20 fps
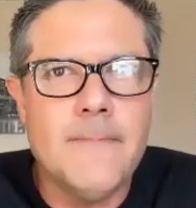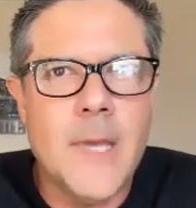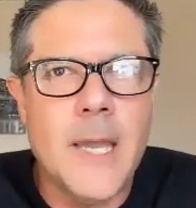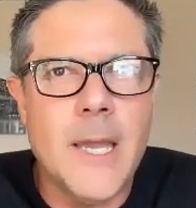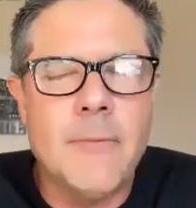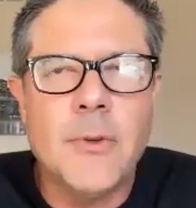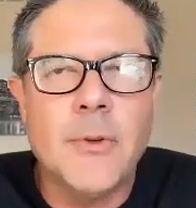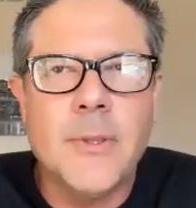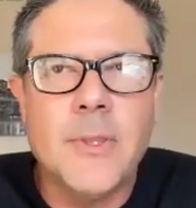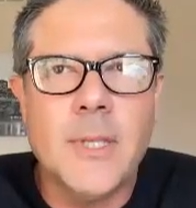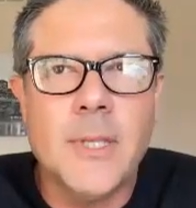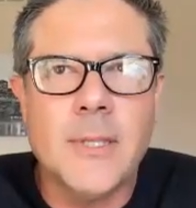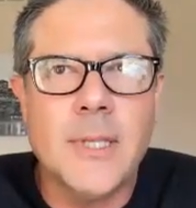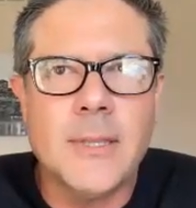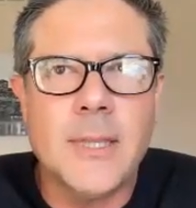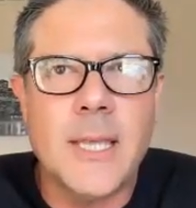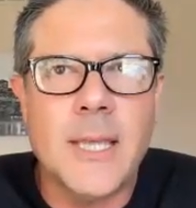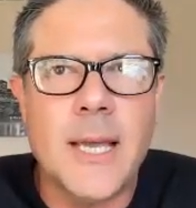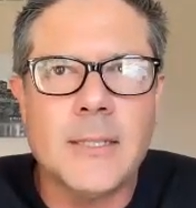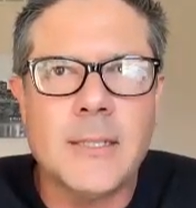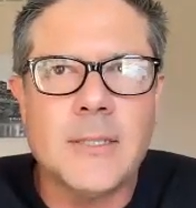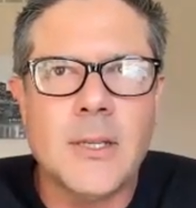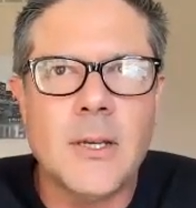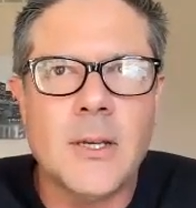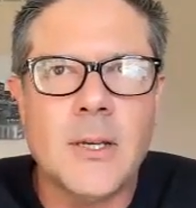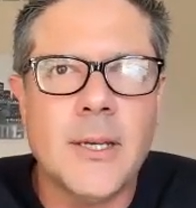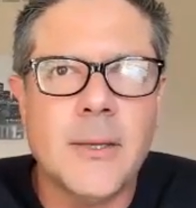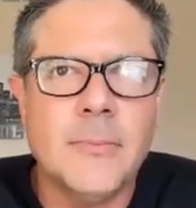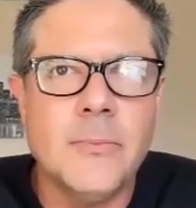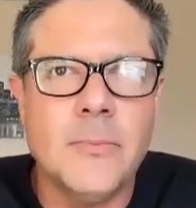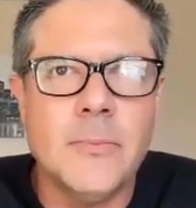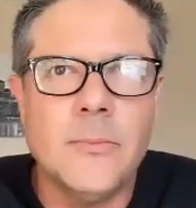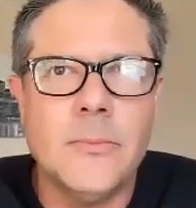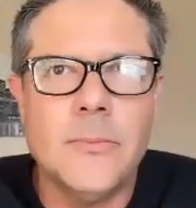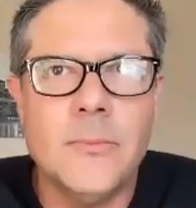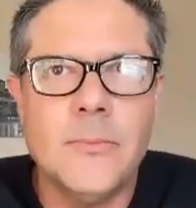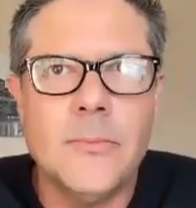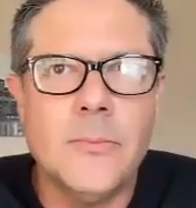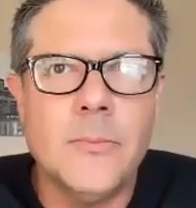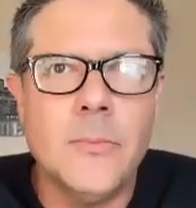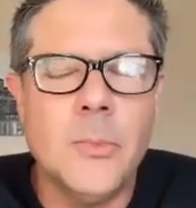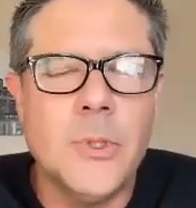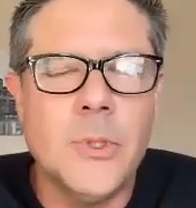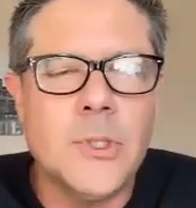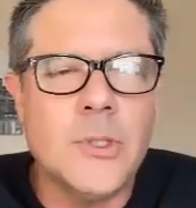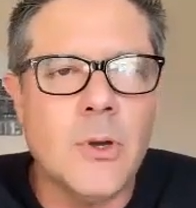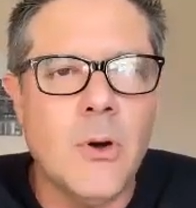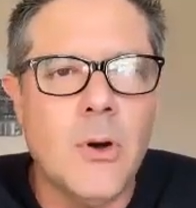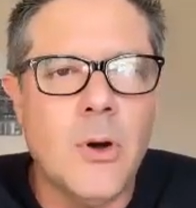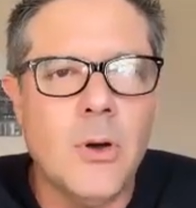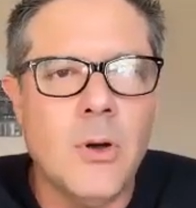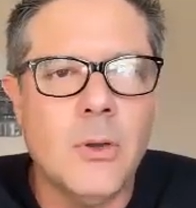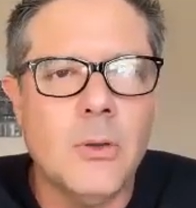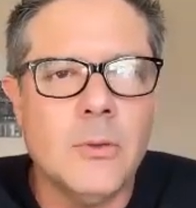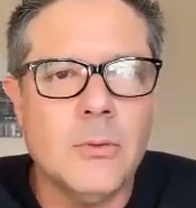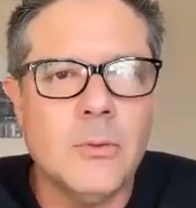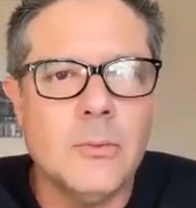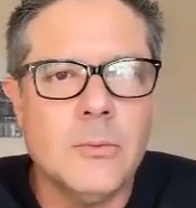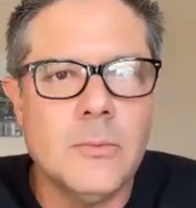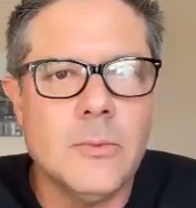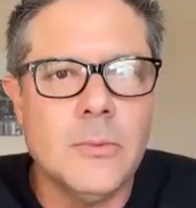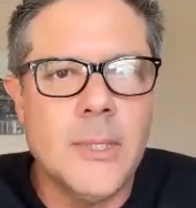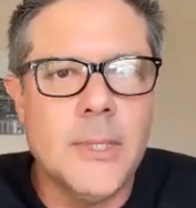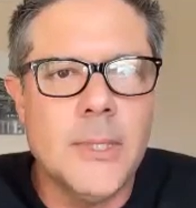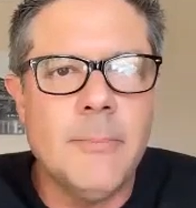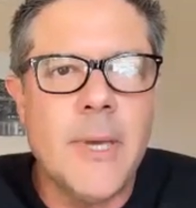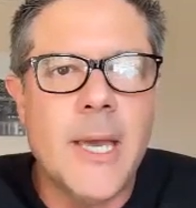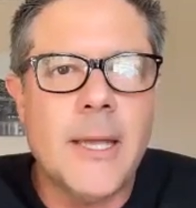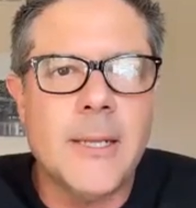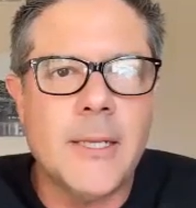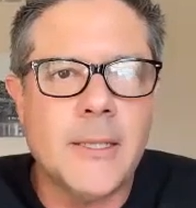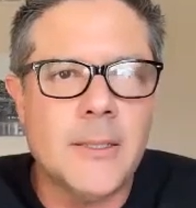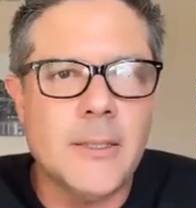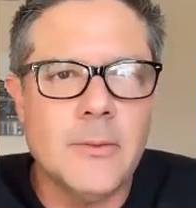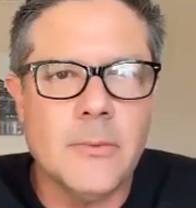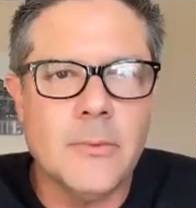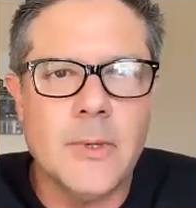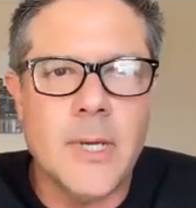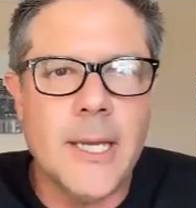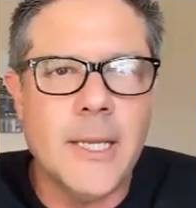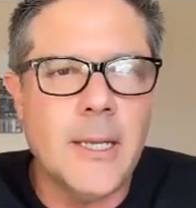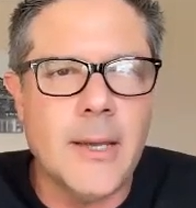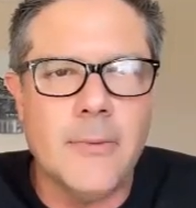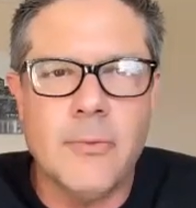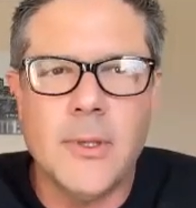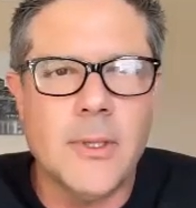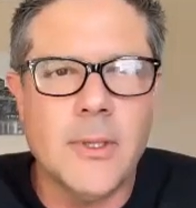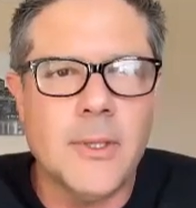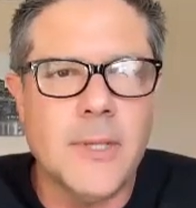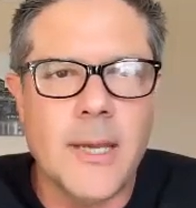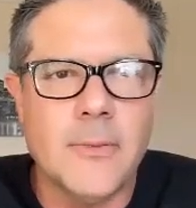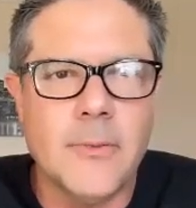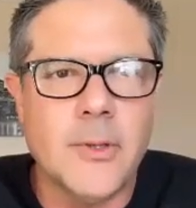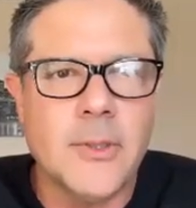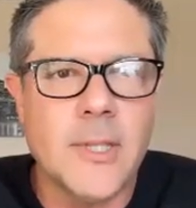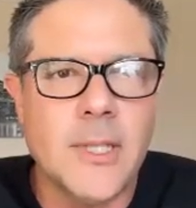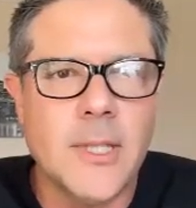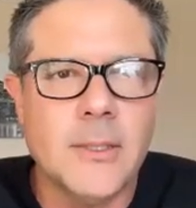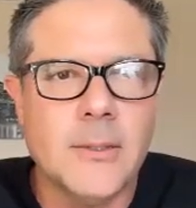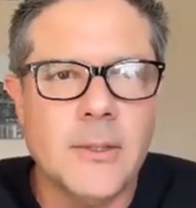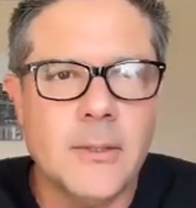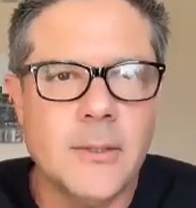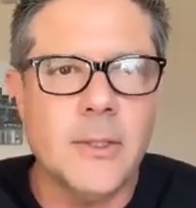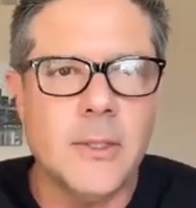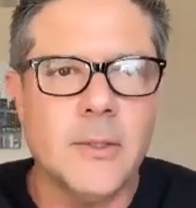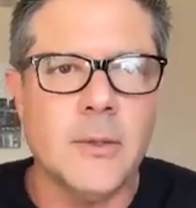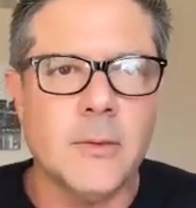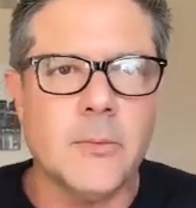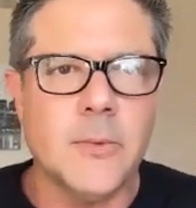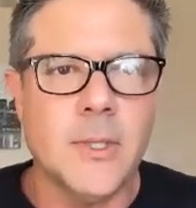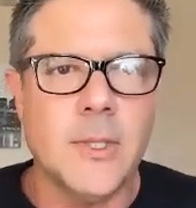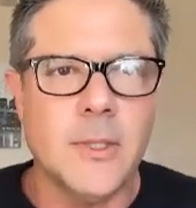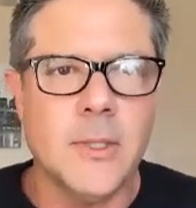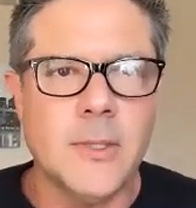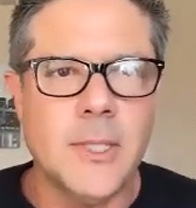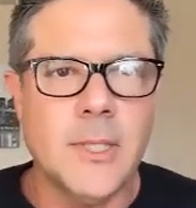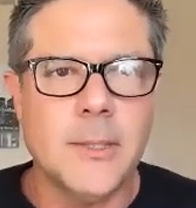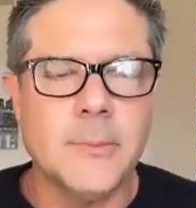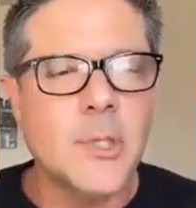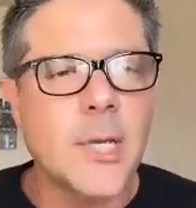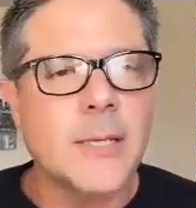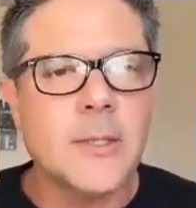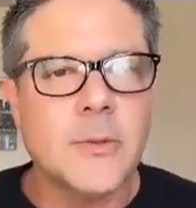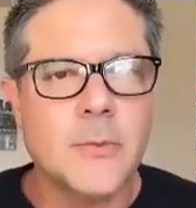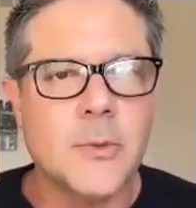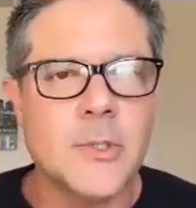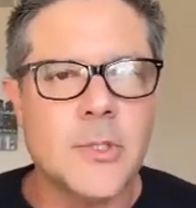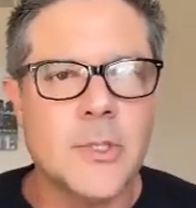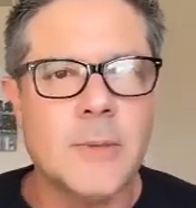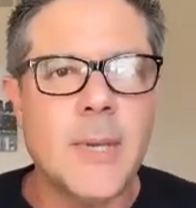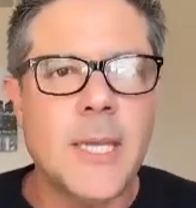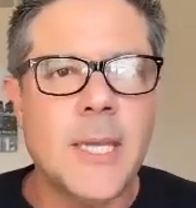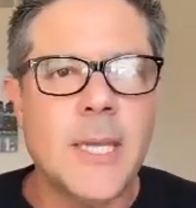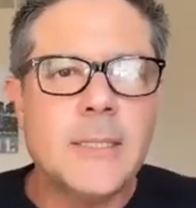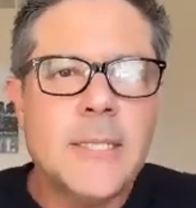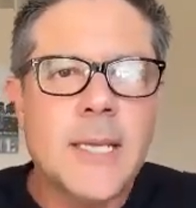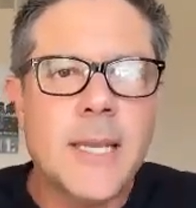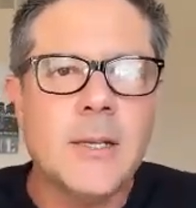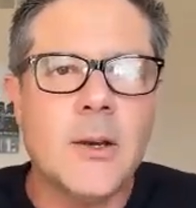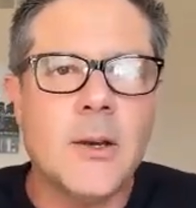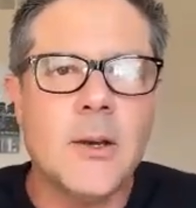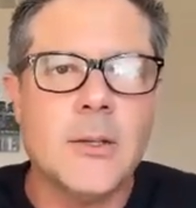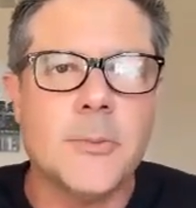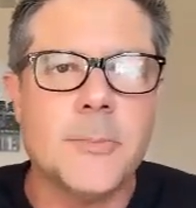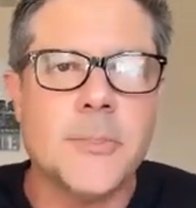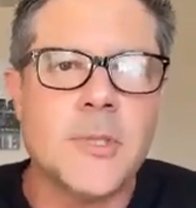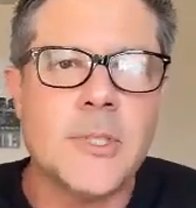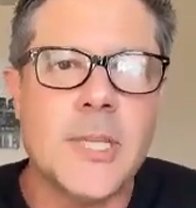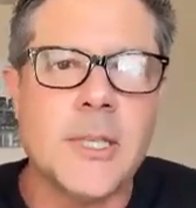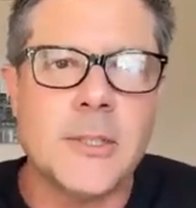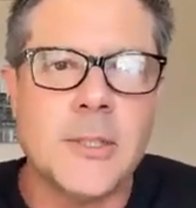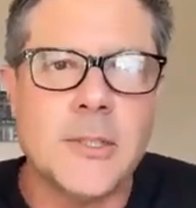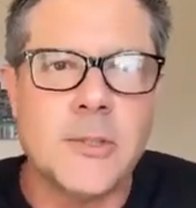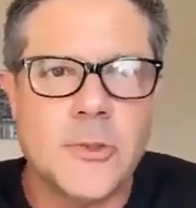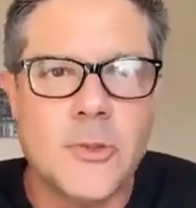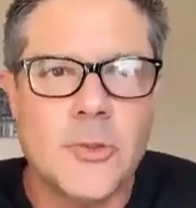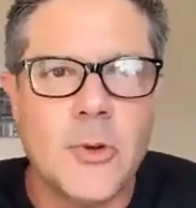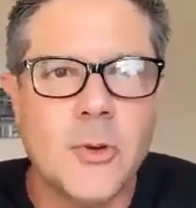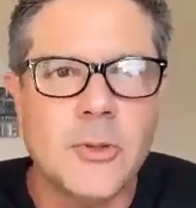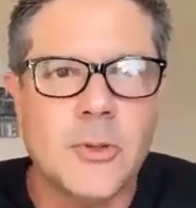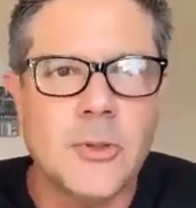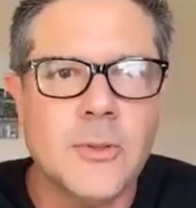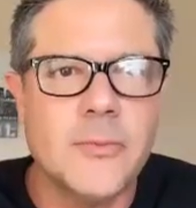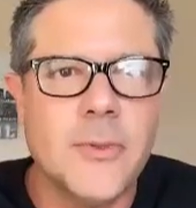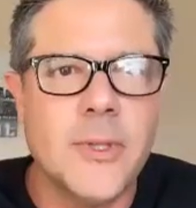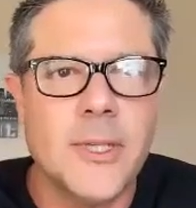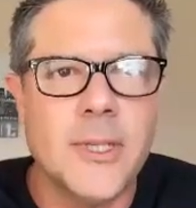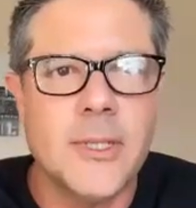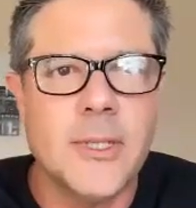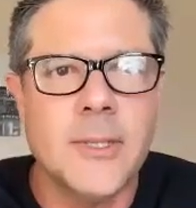Everything at that time was all embedded, right? Everything, the objective was to maintain 100% control of